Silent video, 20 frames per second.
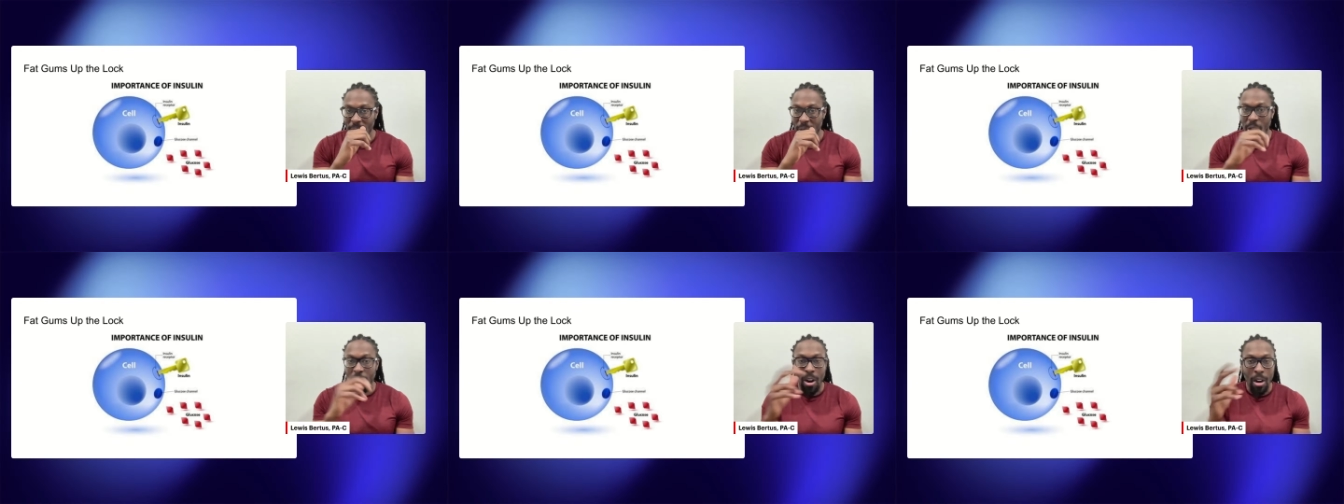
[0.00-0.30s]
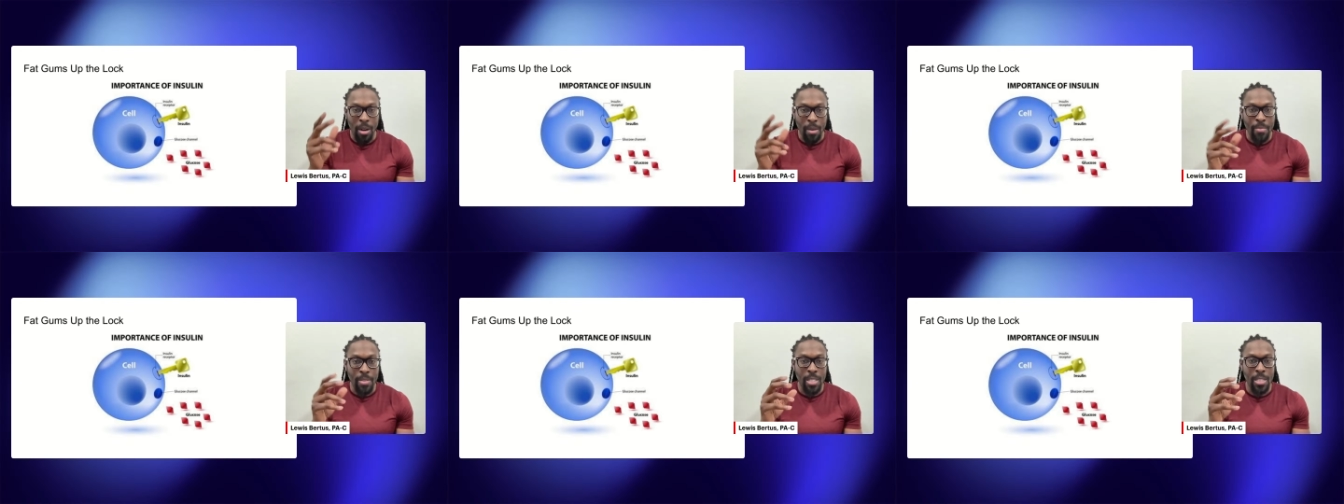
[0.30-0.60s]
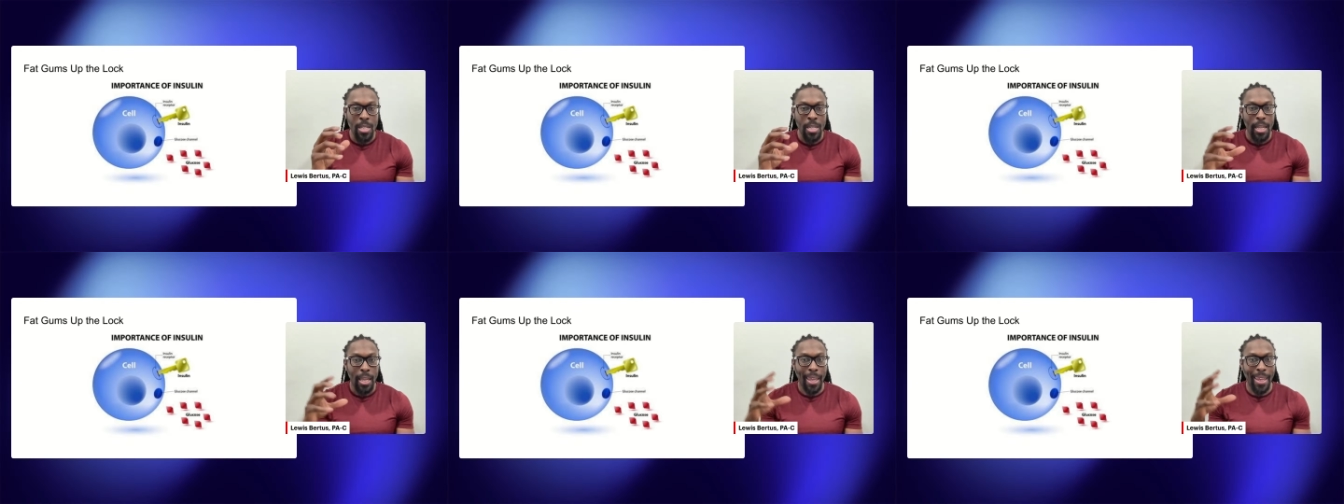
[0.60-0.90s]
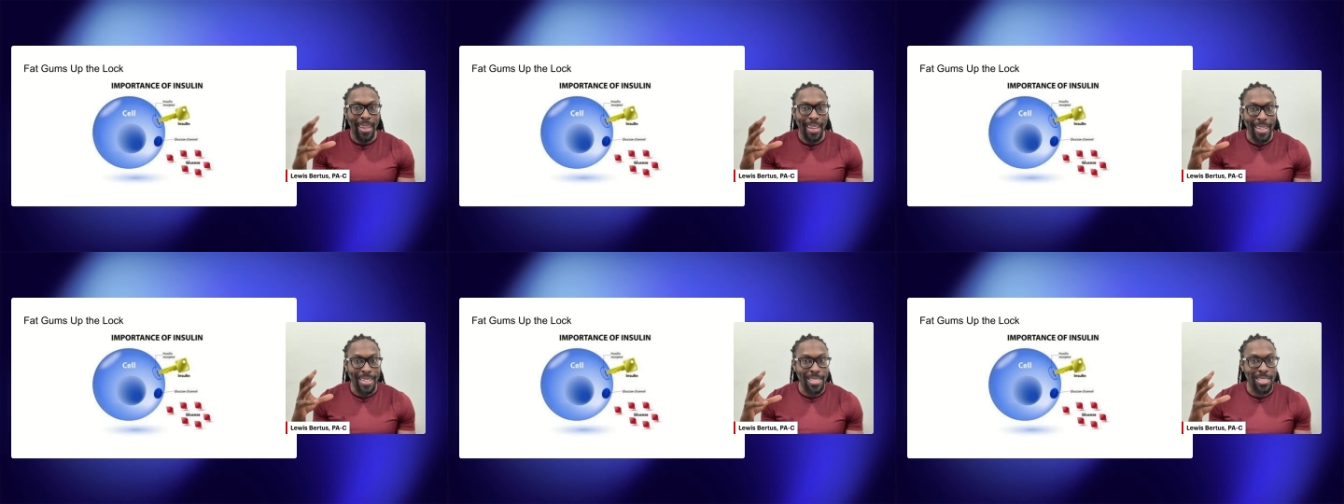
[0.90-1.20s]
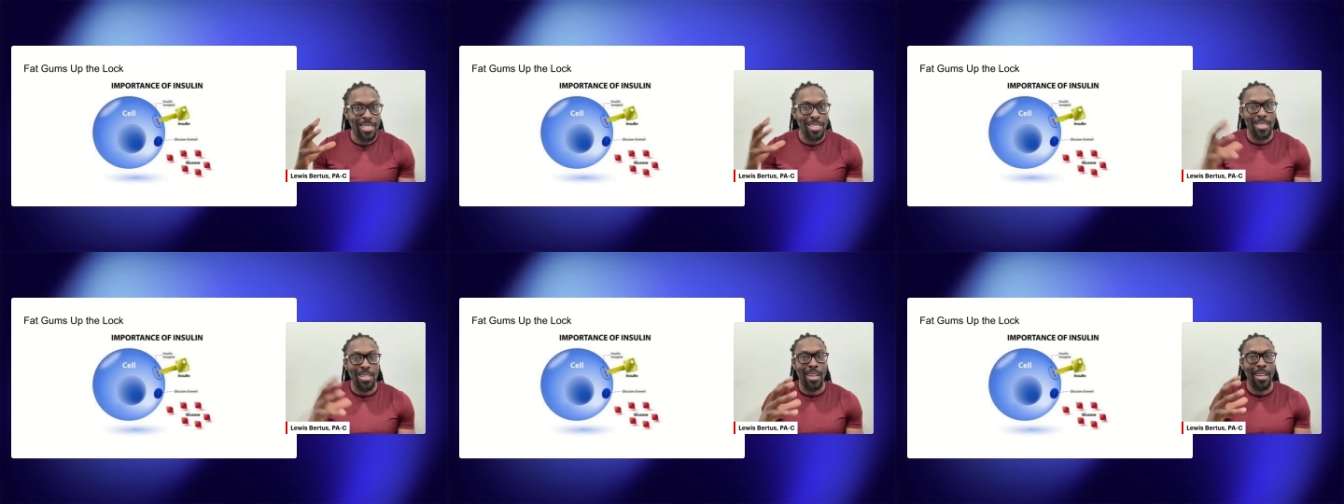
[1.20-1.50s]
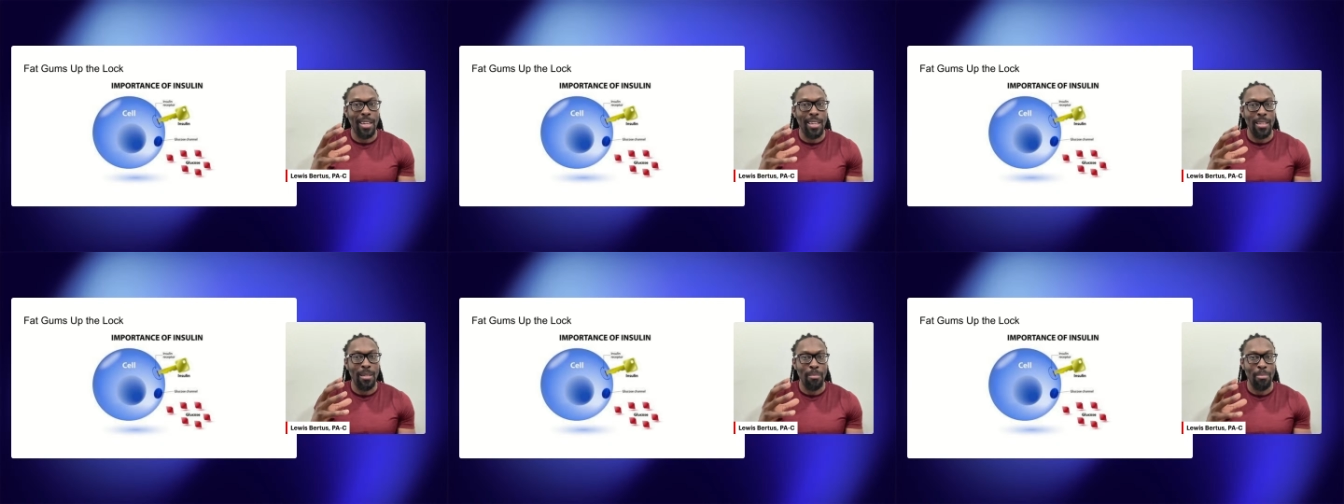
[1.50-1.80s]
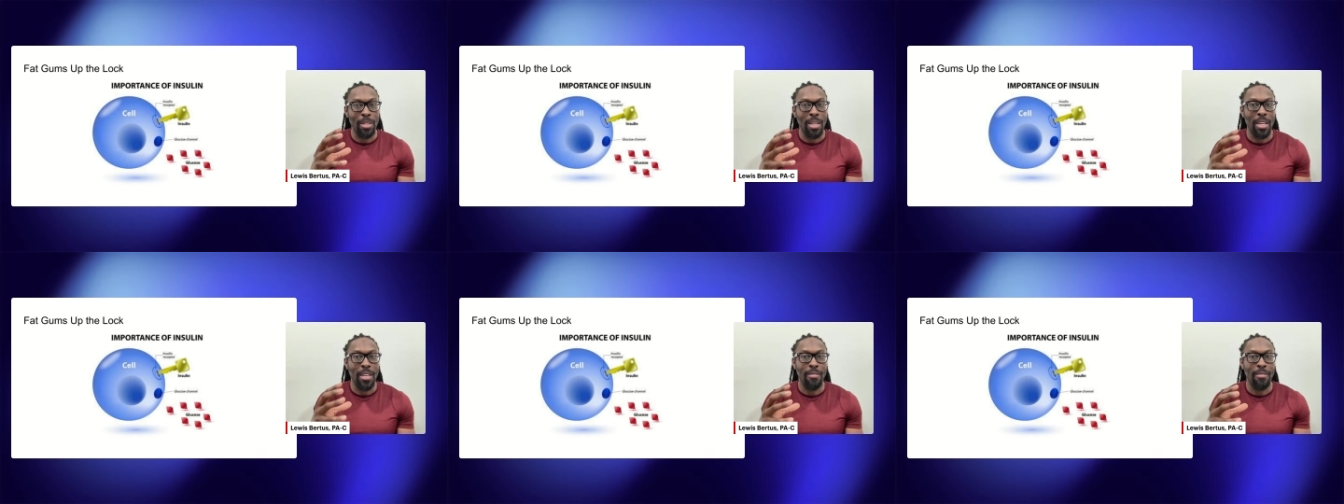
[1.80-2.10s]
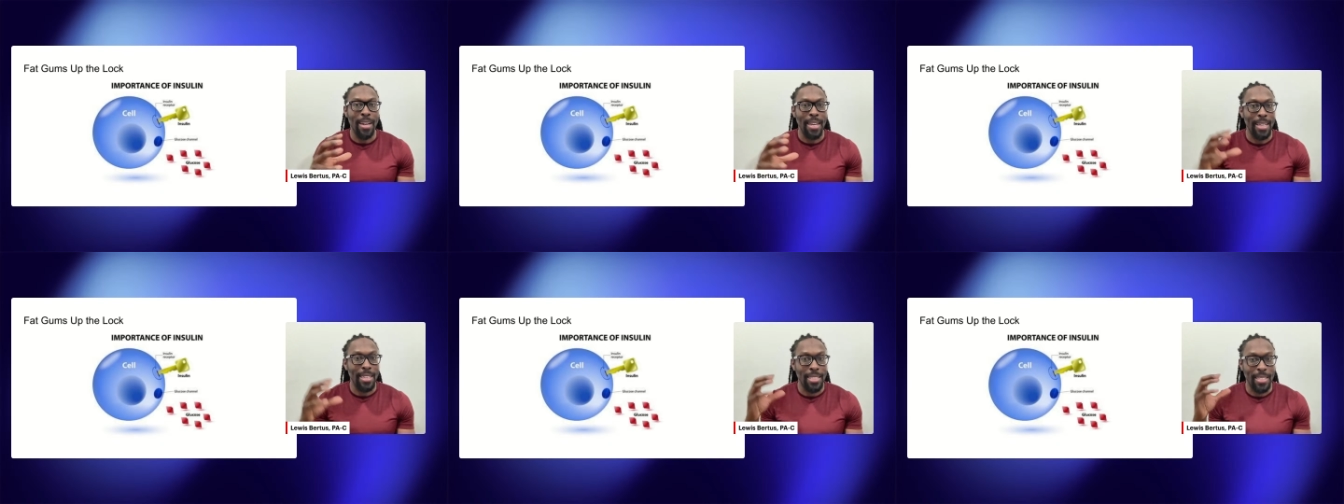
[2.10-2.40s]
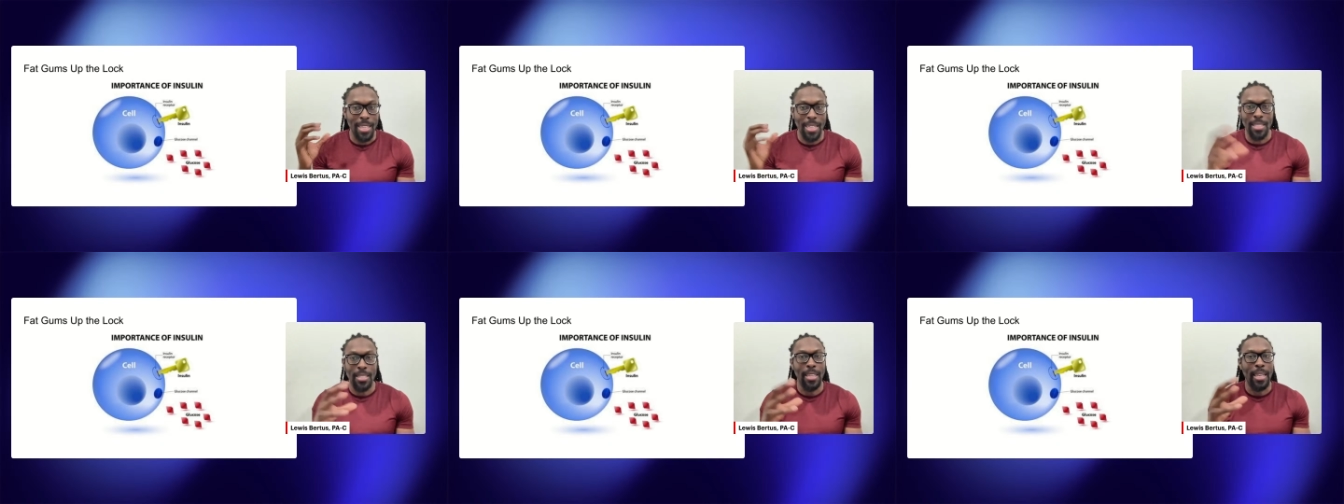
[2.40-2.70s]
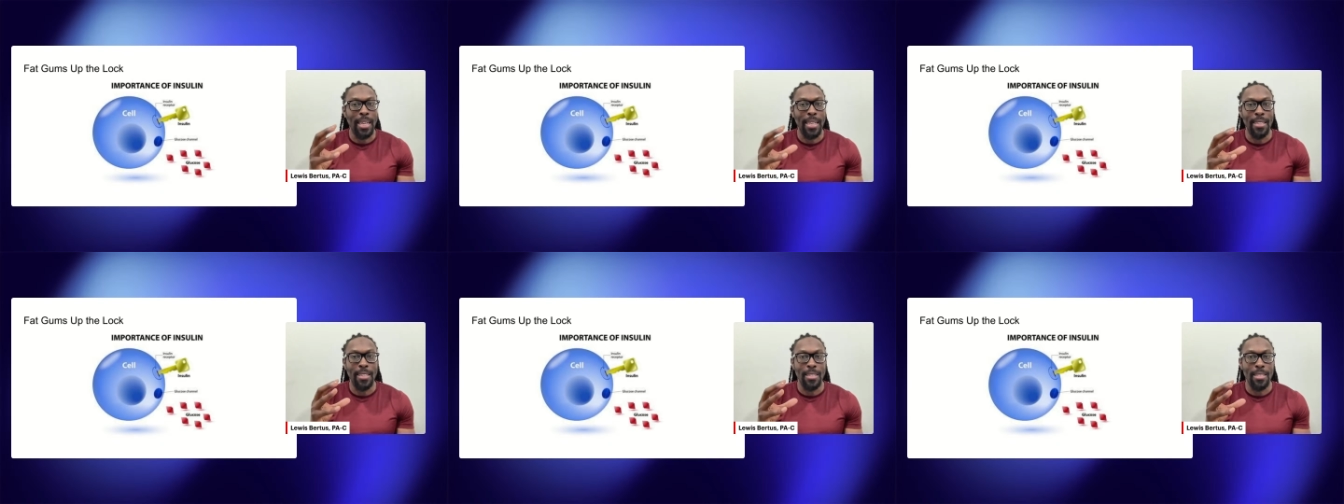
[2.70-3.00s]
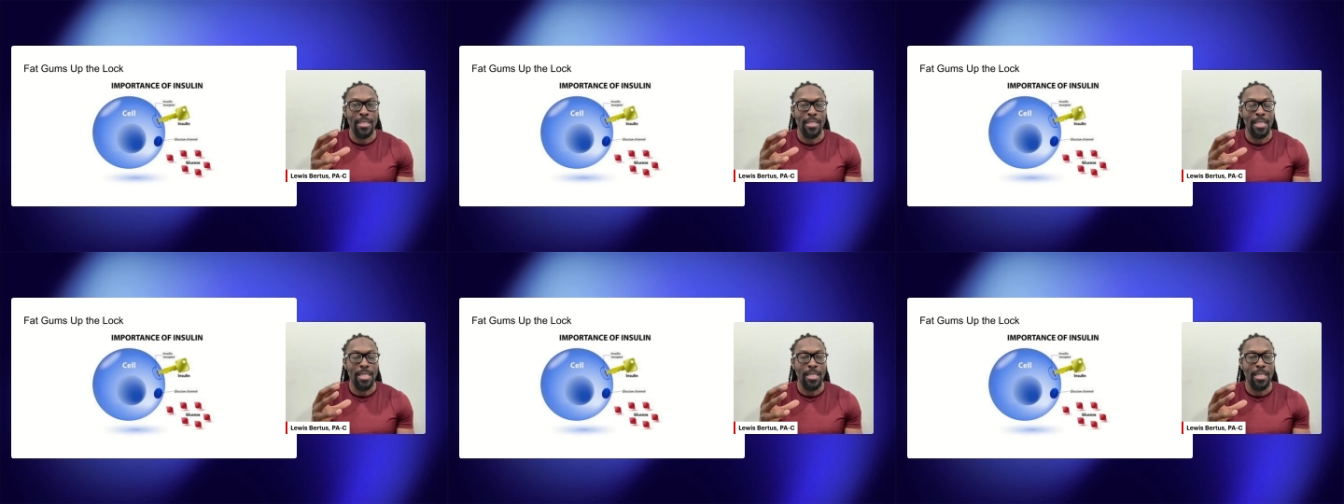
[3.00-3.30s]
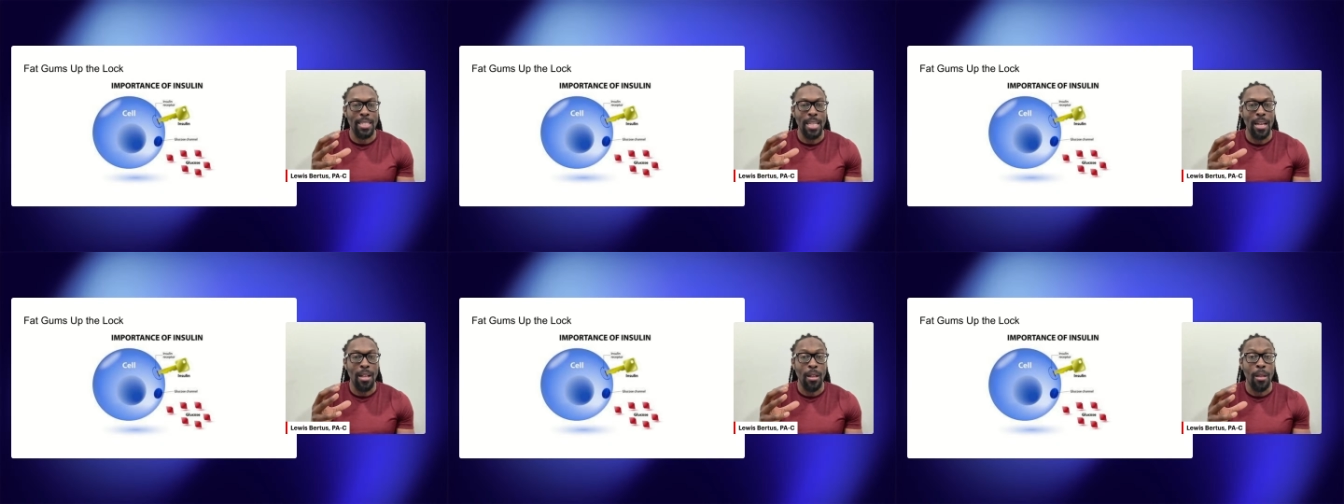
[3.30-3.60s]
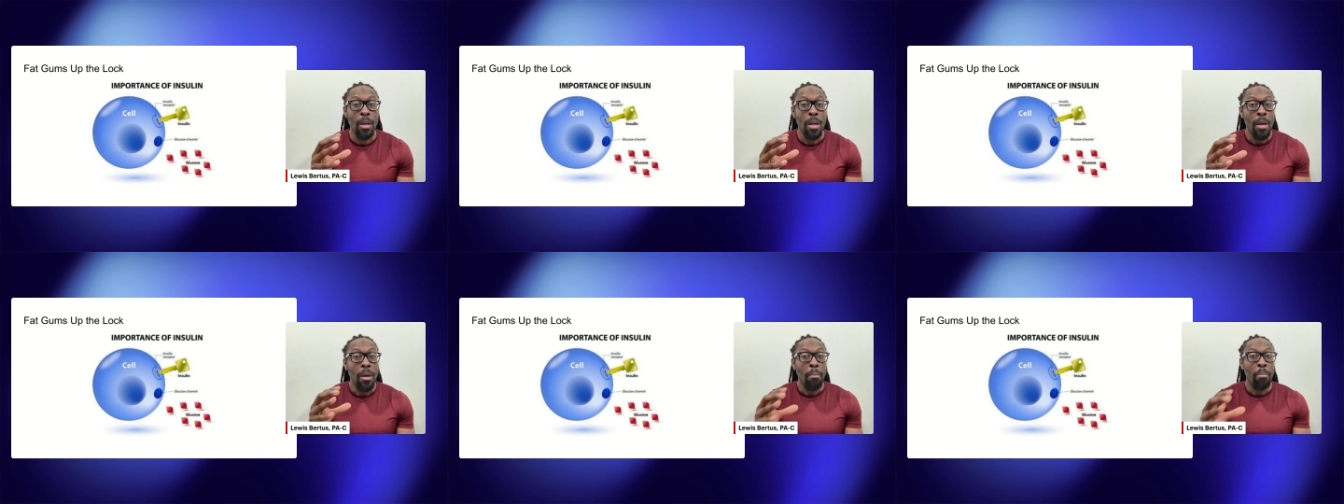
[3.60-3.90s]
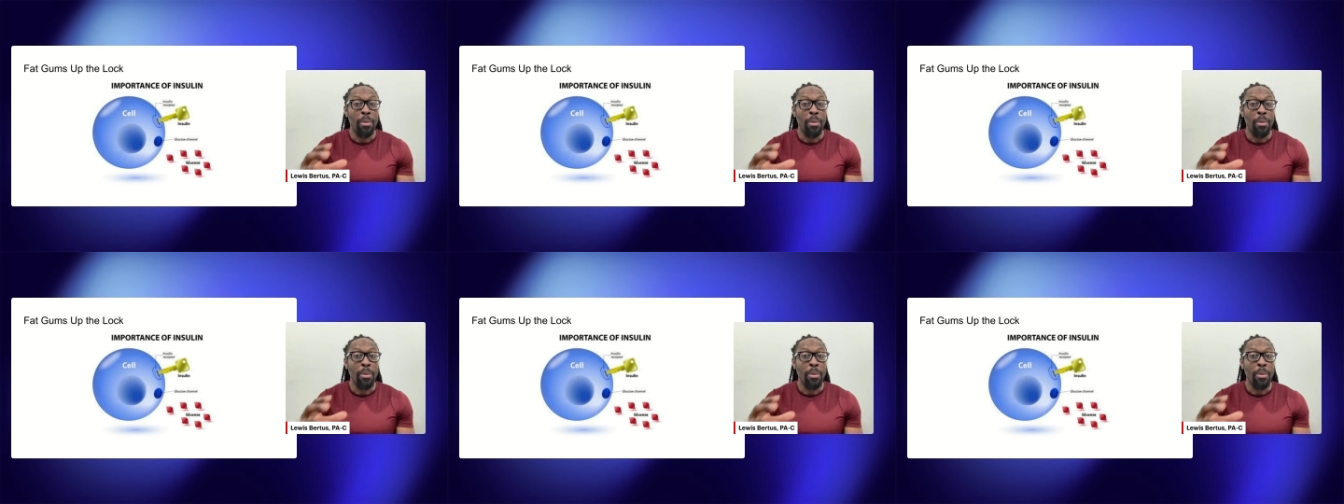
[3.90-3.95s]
carbs, it gets stuck in the blood, right? It doesn't get in the cell.